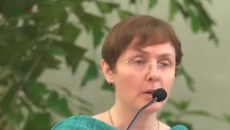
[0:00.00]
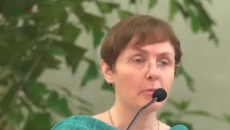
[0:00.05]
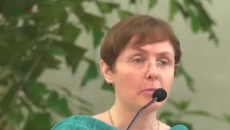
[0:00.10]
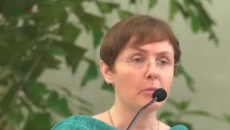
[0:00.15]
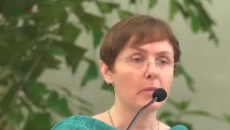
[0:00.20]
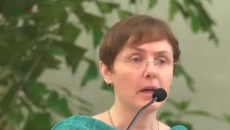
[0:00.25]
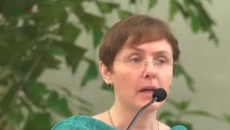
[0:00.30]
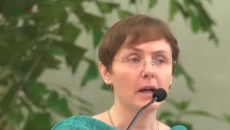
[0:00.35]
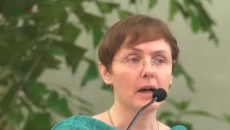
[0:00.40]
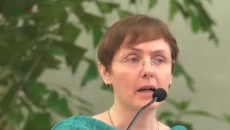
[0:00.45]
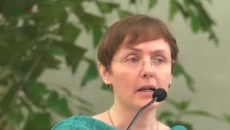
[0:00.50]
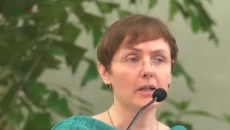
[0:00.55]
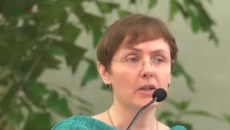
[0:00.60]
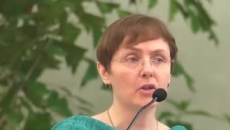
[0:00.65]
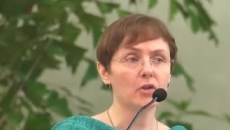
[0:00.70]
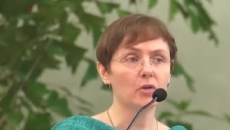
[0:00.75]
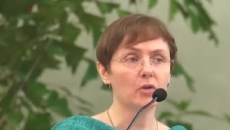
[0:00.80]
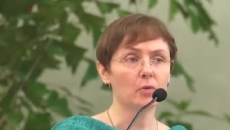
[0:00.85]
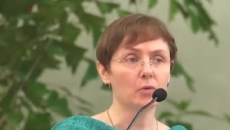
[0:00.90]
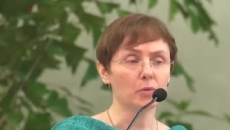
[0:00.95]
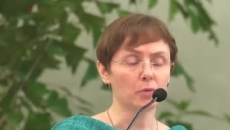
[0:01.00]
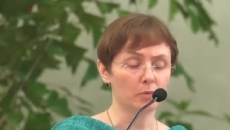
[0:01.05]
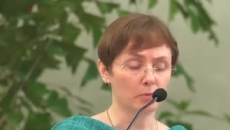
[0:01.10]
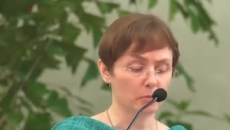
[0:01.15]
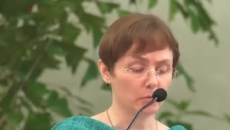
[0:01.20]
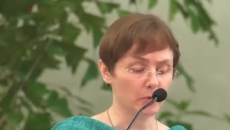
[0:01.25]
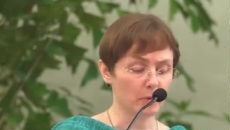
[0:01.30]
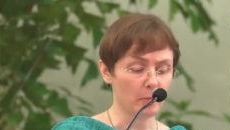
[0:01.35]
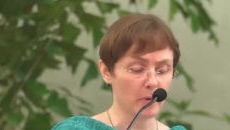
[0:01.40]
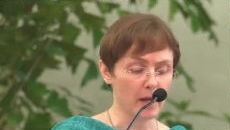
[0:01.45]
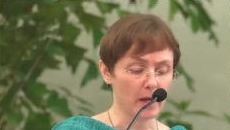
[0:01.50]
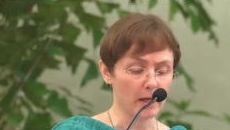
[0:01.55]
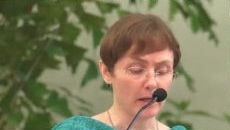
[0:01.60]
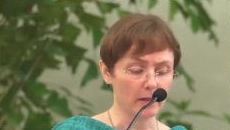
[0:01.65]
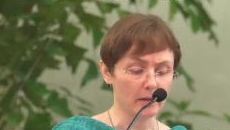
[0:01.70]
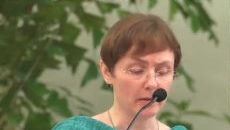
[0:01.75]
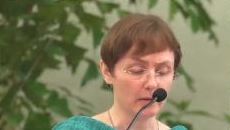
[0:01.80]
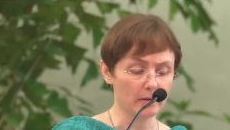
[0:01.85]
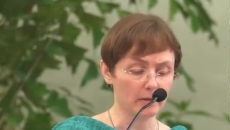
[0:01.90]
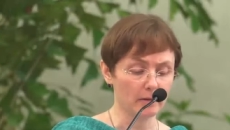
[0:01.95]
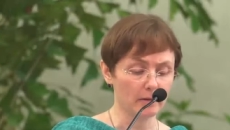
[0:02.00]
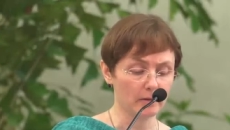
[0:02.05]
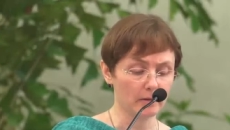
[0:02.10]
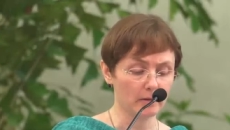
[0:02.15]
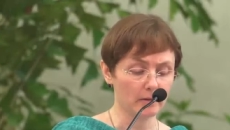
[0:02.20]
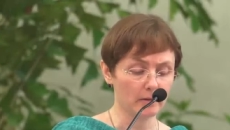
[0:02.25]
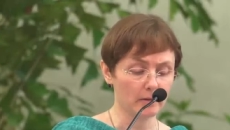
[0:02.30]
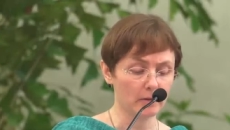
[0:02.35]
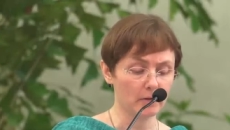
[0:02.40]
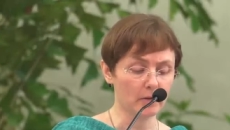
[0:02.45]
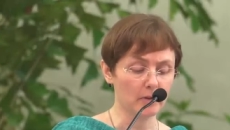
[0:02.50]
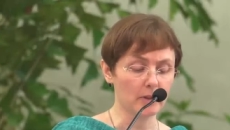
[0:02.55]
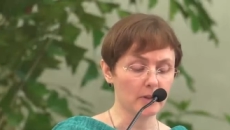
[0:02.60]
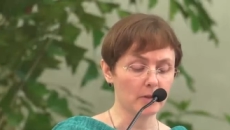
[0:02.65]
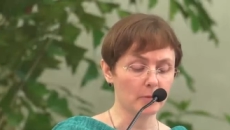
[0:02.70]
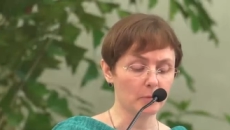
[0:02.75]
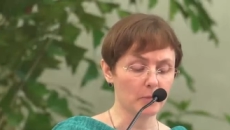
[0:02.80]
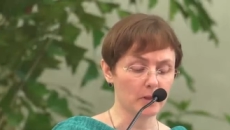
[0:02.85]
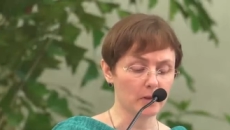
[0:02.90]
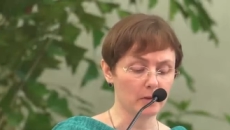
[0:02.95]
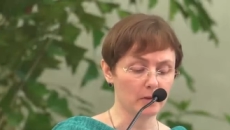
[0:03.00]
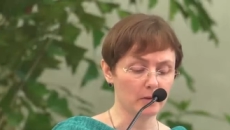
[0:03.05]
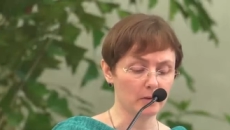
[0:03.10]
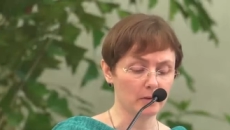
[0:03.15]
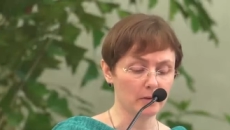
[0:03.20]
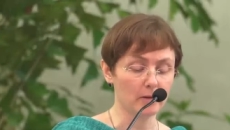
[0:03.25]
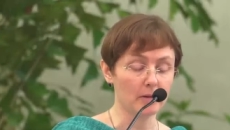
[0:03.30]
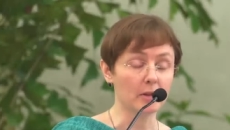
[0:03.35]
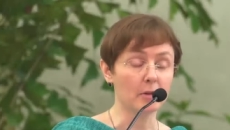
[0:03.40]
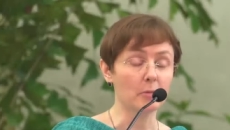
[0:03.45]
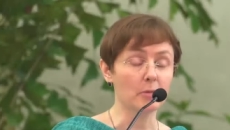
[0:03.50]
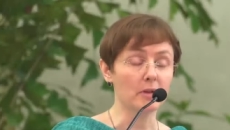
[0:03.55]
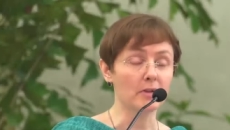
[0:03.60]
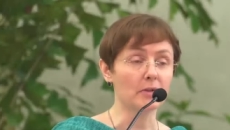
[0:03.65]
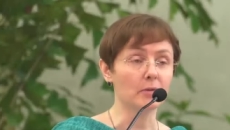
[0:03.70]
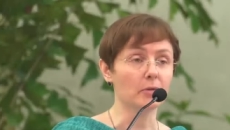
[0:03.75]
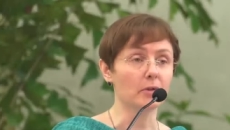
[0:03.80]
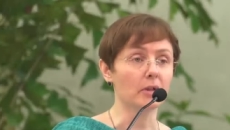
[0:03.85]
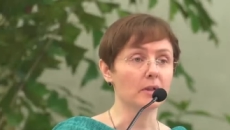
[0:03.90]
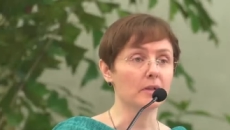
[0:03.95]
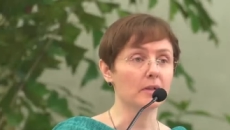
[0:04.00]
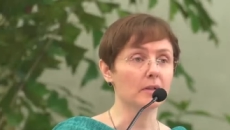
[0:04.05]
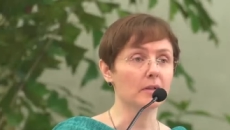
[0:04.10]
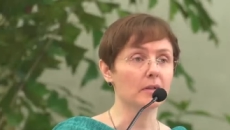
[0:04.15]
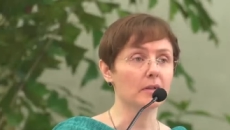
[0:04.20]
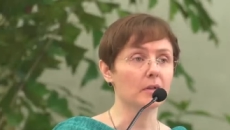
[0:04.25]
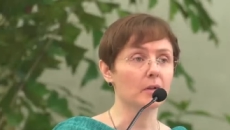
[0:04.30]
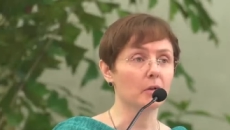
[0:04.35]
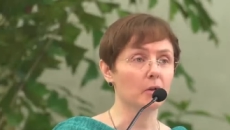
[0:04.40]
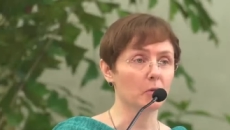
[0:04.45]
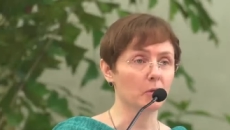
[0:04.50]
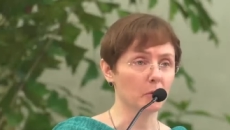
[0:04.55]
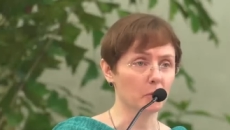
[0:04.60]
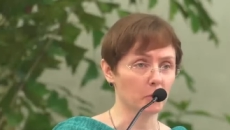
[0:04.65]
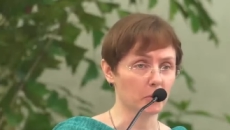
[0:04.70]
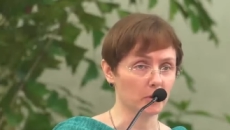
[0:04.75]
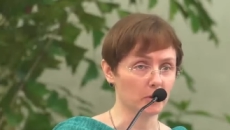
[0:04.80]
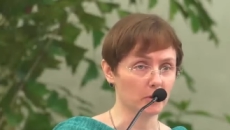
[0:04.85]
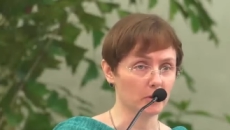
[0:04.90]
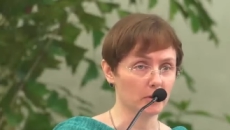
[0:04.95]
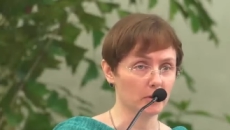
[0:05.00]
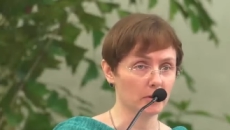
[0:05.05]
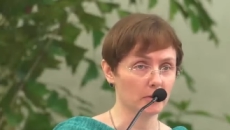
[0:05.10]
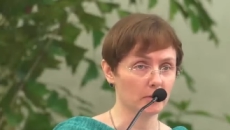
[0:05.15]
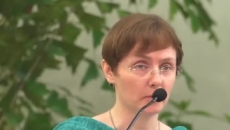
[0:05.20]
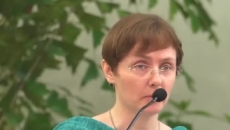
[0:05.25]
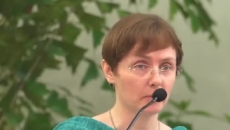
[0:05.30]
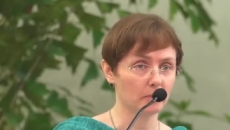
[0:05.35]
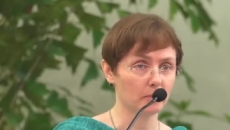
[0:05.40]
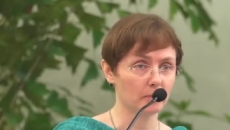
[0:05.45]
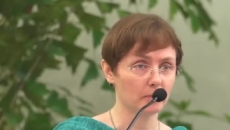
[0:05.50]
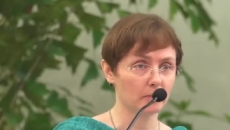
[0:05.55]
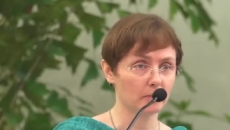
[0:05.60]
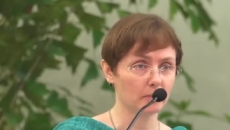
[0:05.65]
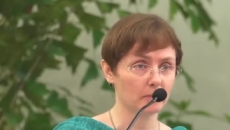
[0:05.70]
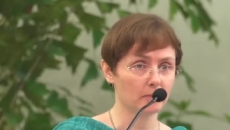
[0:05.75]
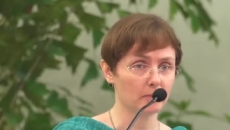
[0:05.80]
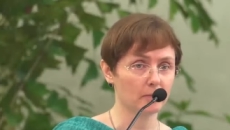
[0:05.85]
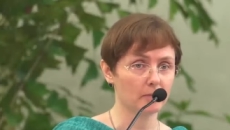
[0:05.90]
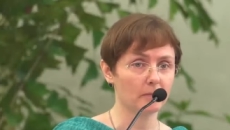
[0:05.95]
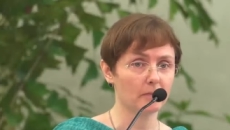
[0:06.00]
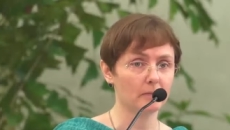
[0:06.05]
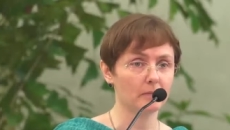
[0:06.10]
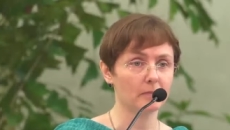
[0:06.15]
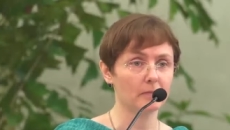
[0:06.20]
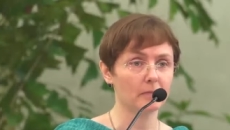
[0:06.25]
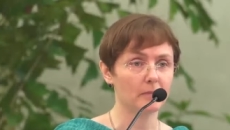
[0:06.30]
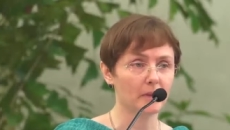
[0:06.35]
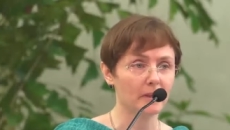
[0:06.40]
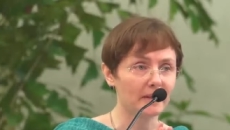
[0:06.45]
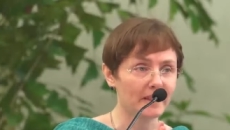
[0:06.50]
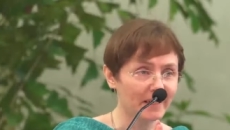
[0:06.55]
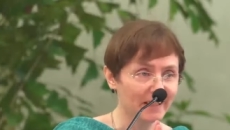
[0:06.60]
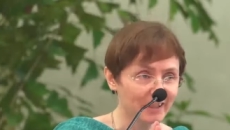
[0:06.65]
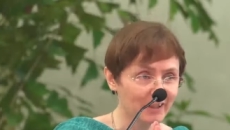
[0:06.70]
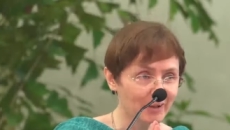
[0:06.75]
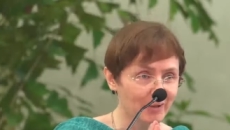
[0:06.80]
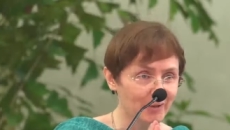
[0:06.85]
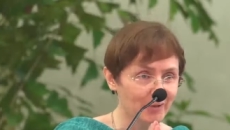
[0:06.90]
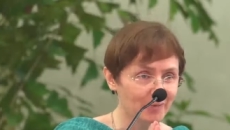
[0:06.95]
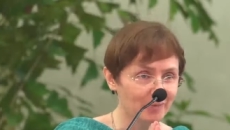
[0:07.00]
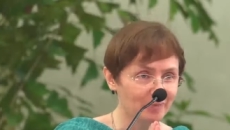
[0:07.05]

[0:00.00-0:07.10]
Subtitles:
may I too remain to dispel the miseries of the world. Thank you.